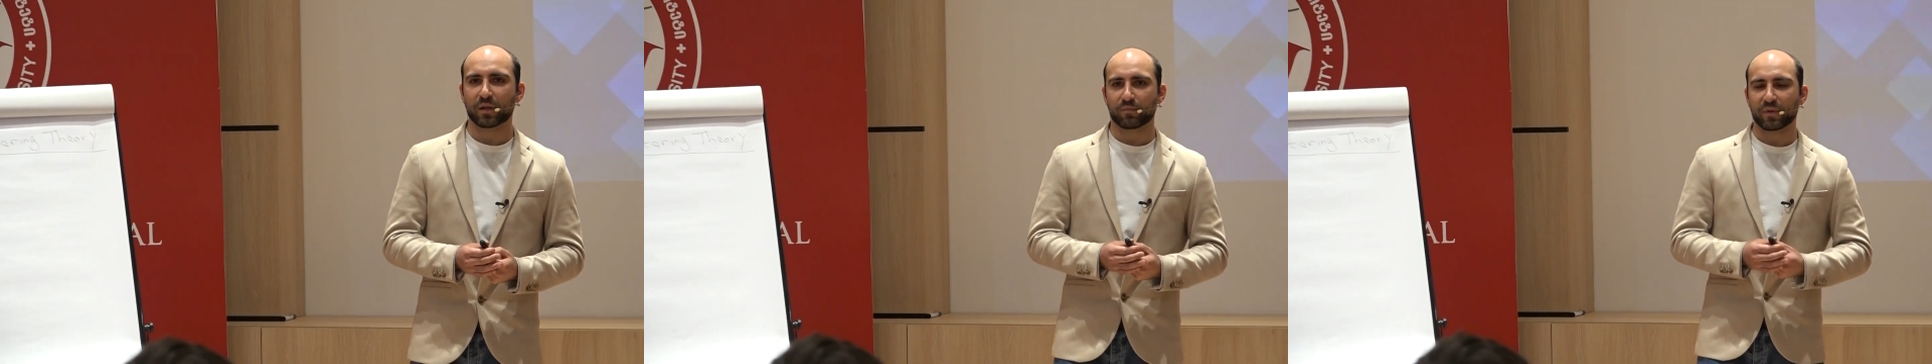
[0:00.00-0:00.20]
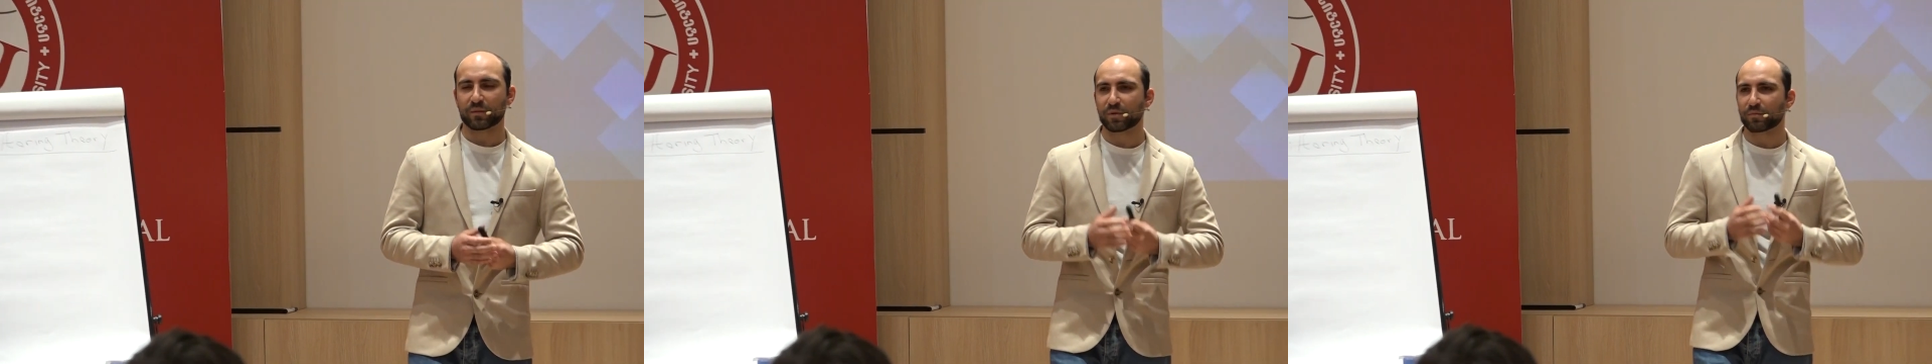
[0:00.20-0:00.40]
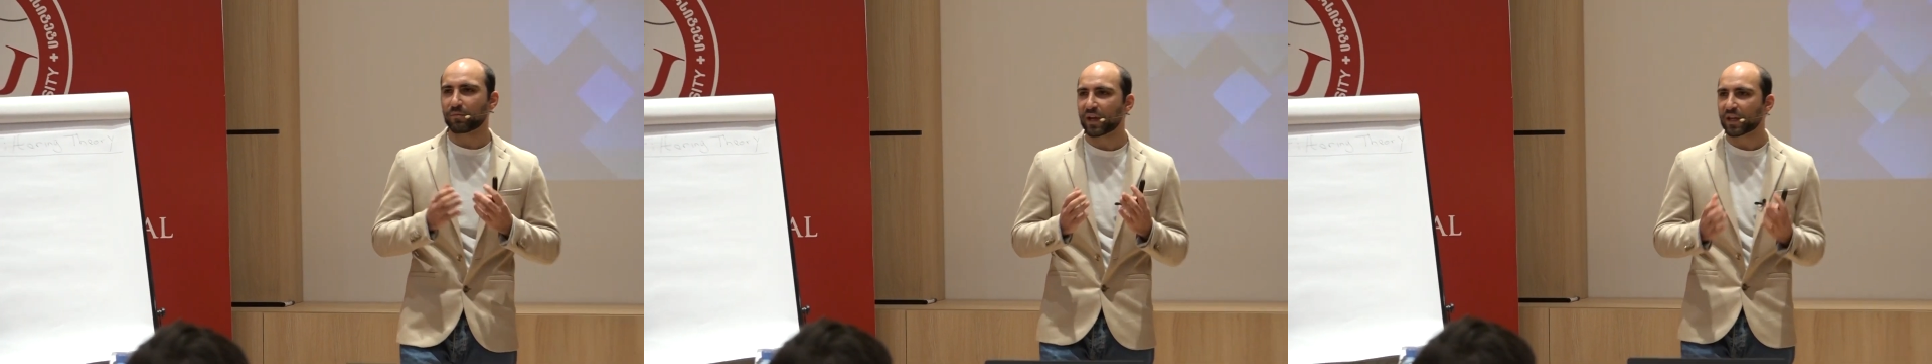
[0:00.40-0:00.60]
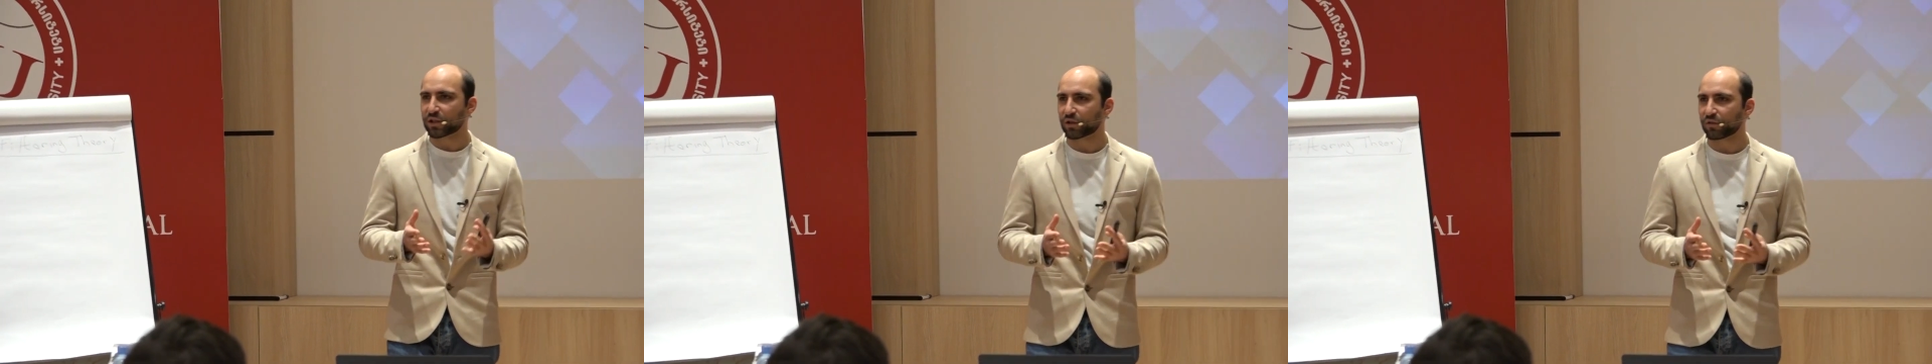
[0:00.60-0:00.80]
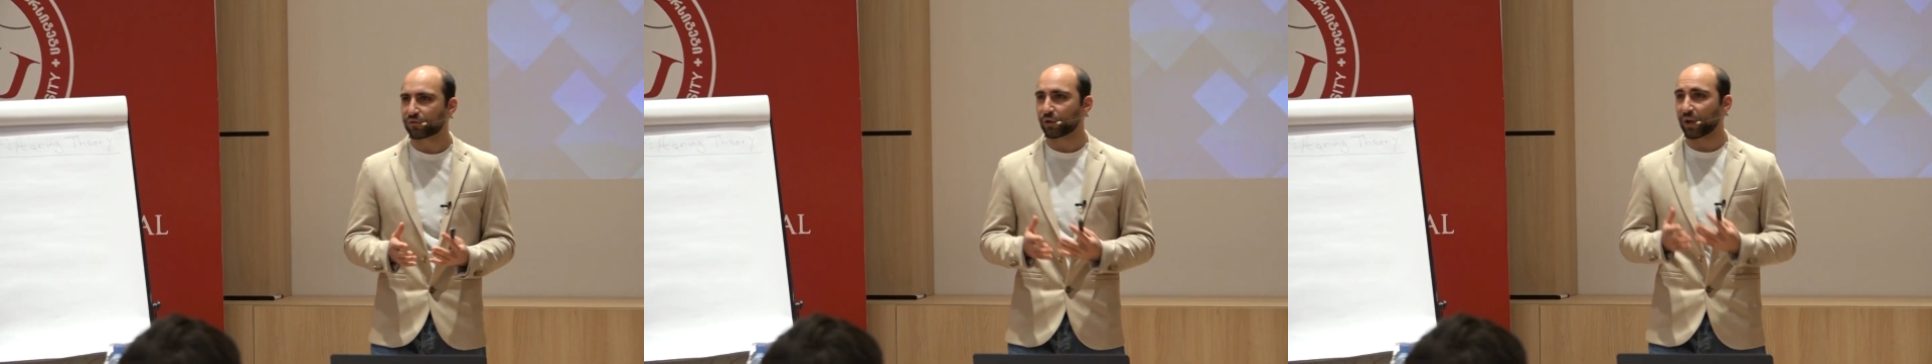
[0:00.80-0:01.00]
Maybe many
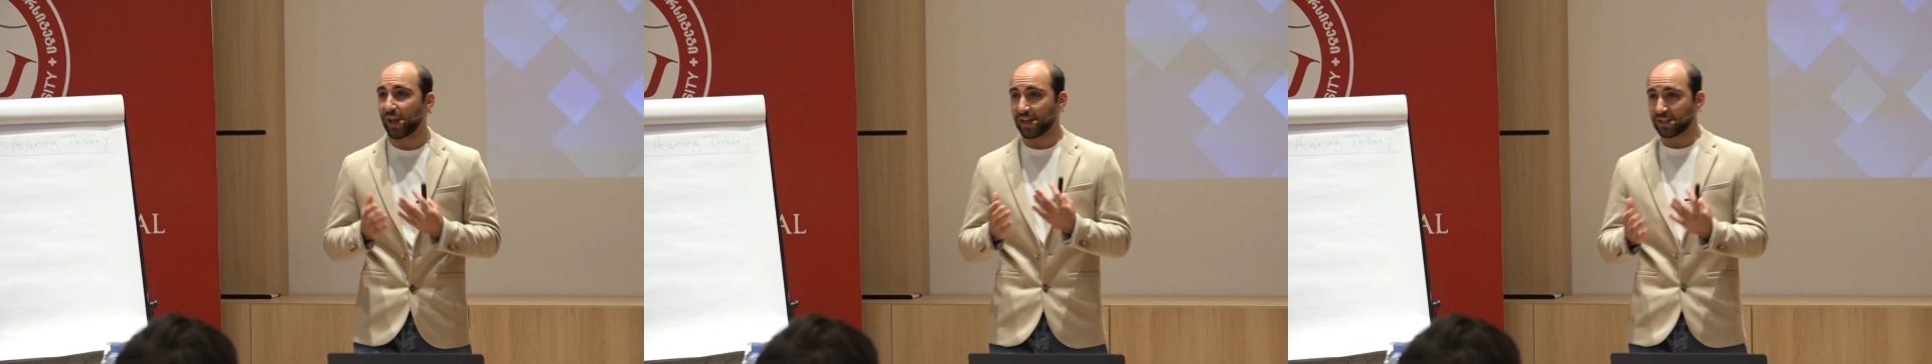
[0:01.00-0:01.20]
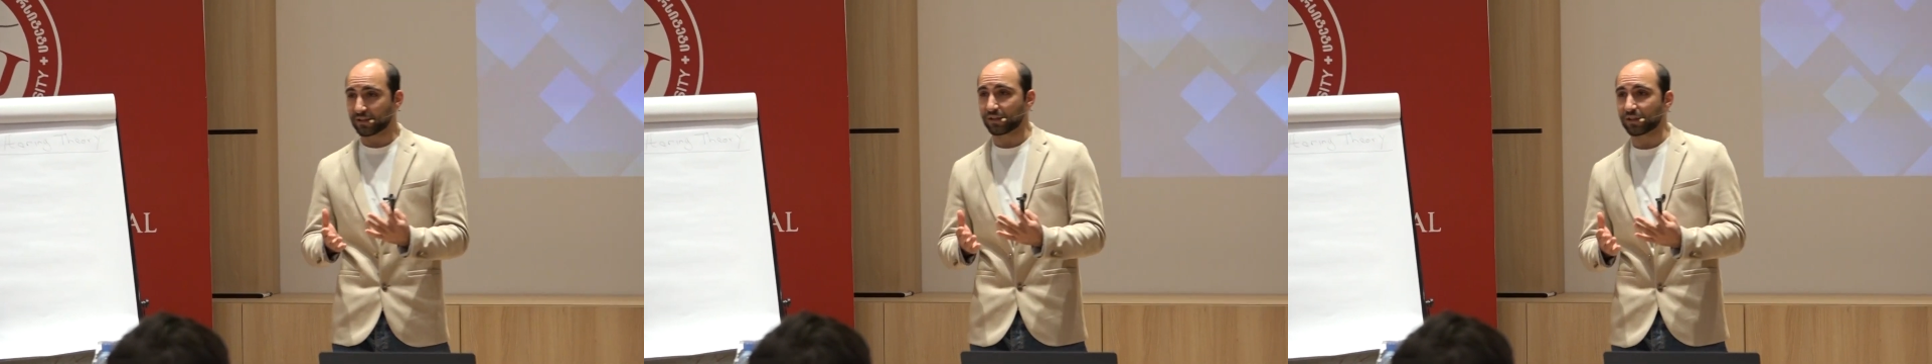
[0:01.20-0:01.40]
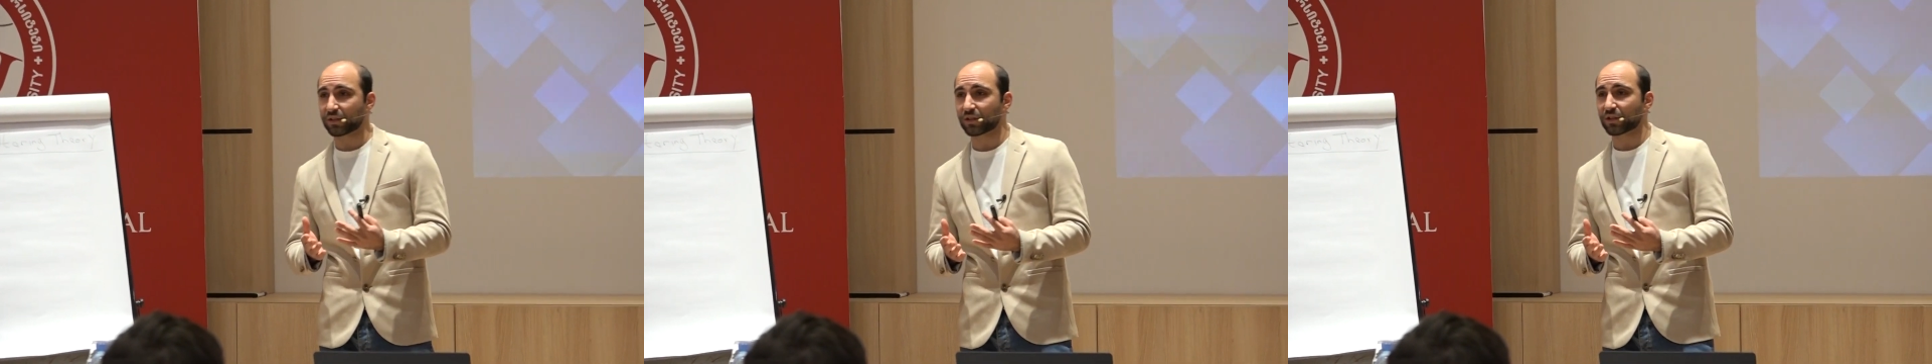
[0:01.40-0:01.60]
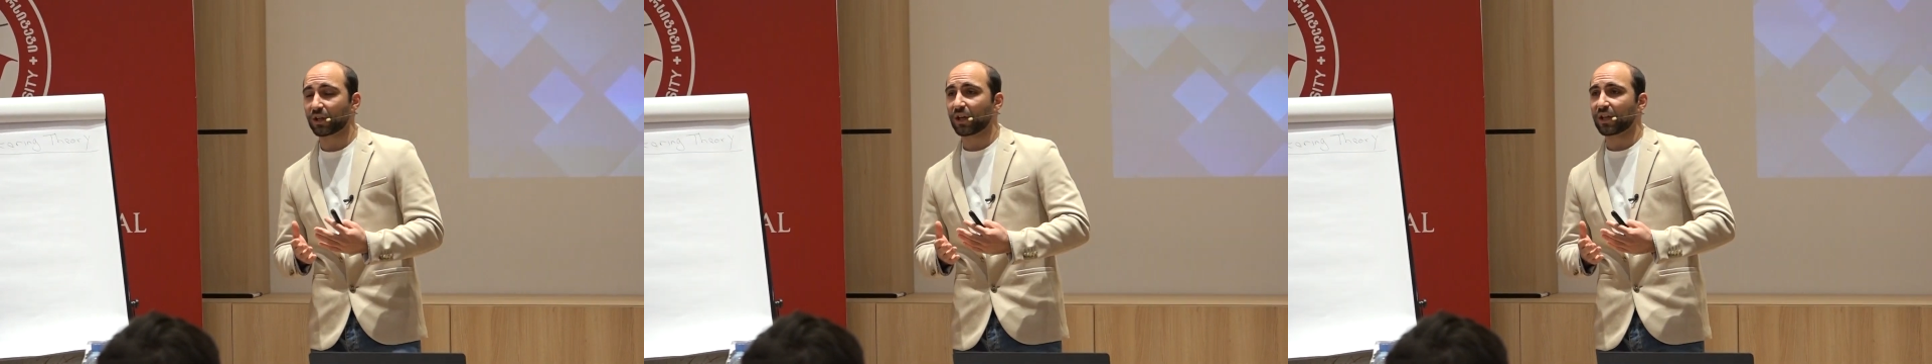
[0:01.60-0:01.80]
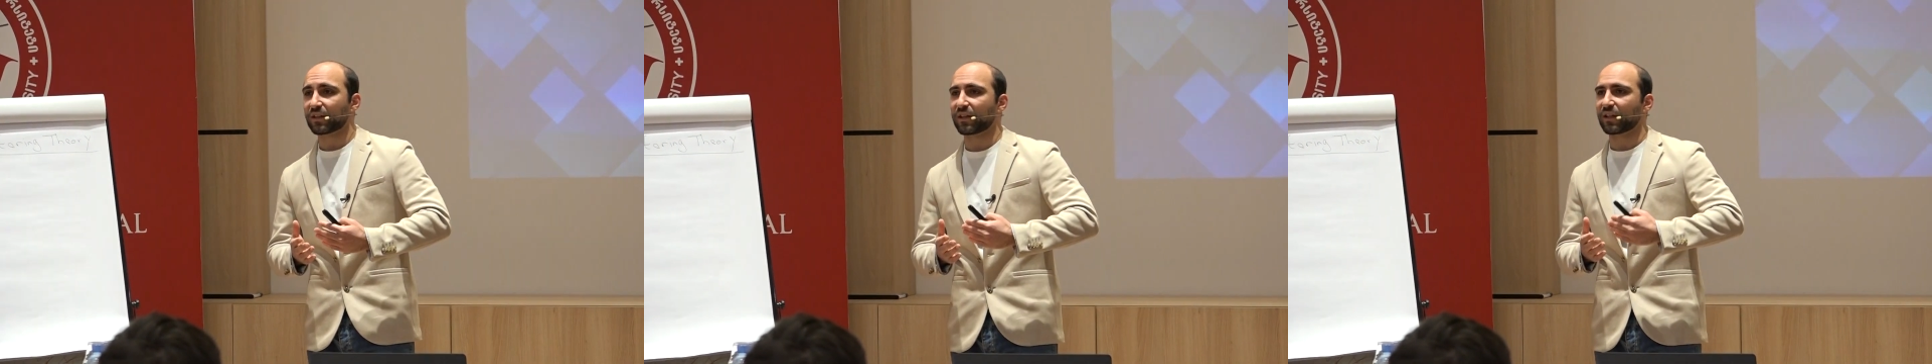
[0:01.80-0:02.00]
of you had this,
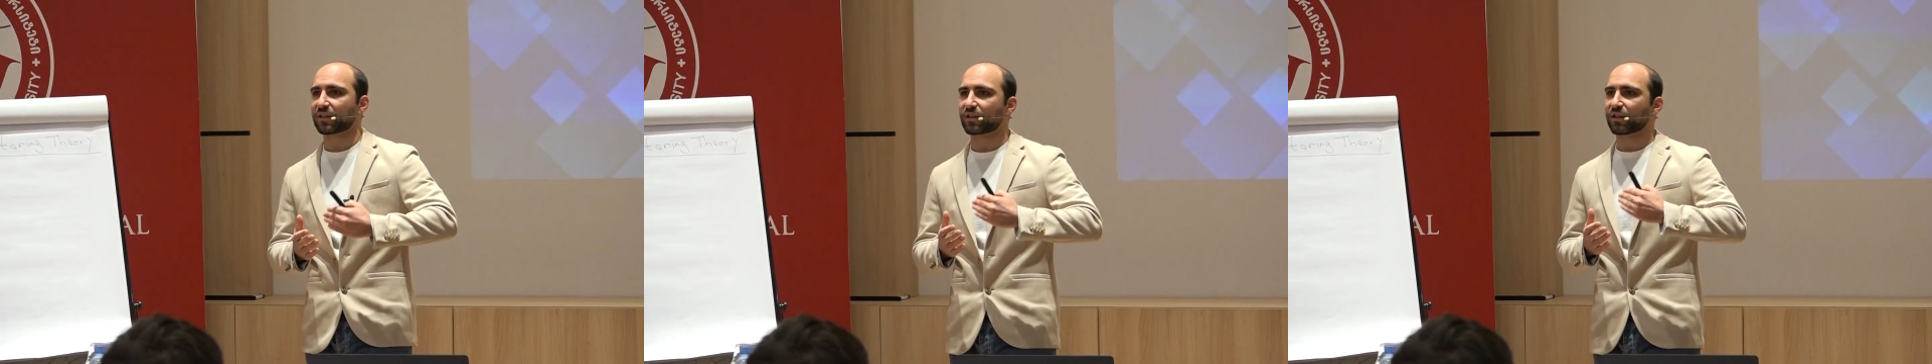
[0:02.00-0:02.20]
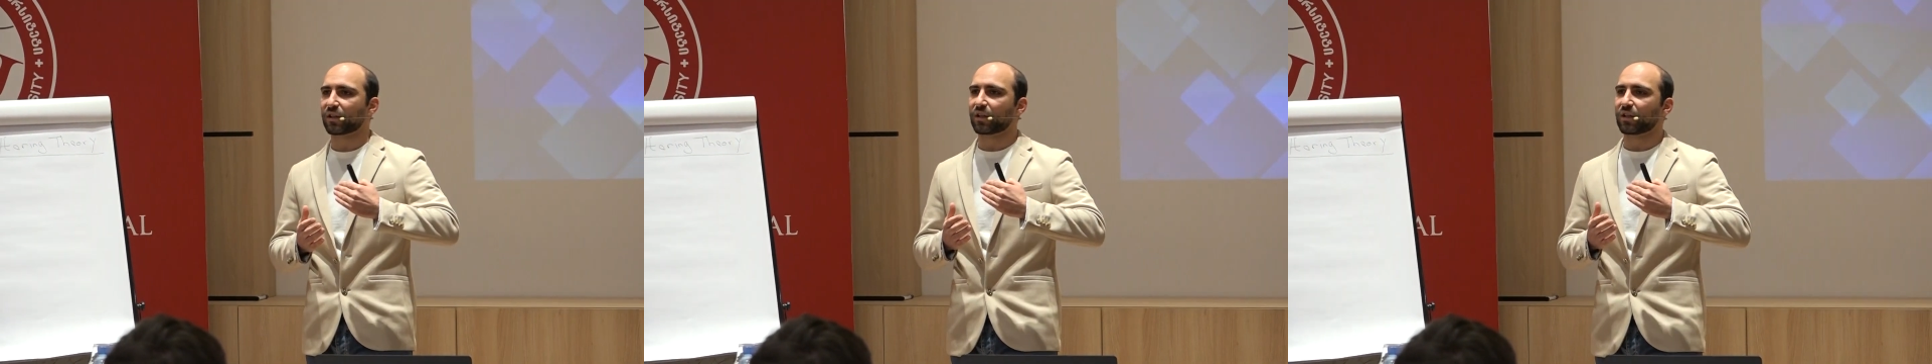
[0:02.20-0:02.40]
that